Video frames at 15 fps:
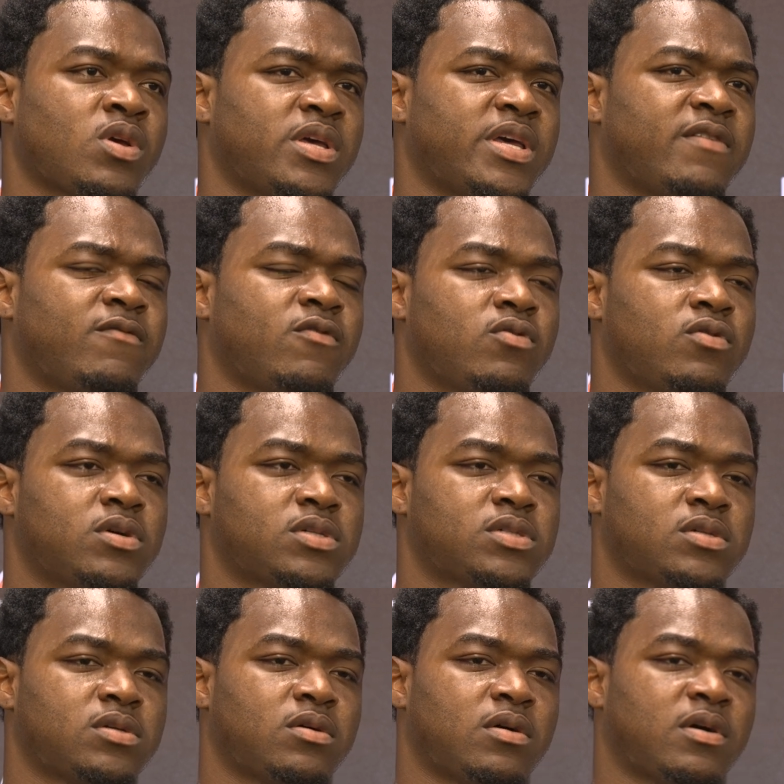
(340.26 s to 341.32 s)
Yeah, of
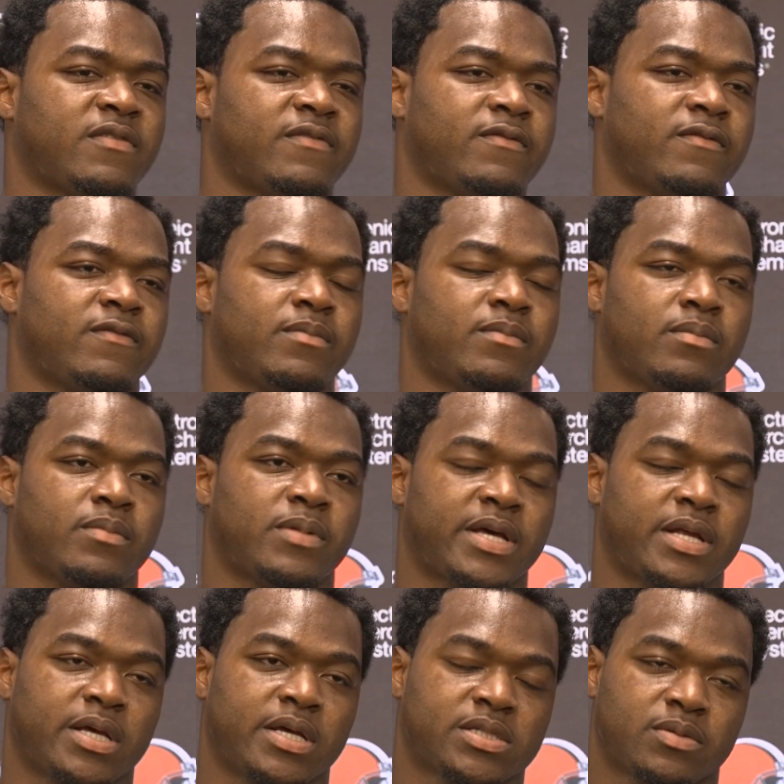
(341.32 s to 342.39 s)
course. You know, I've played
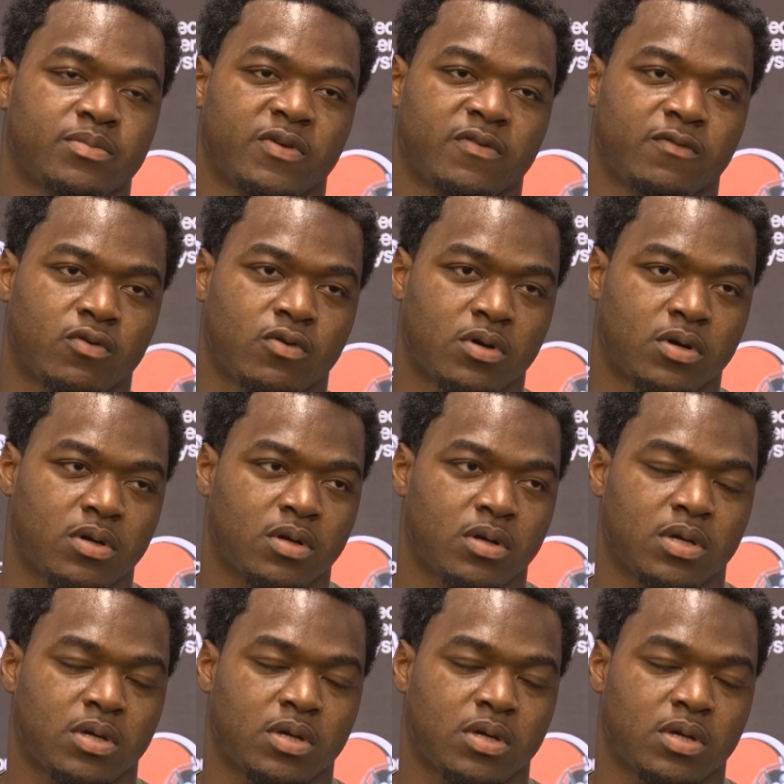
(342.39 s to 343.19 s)
against him before.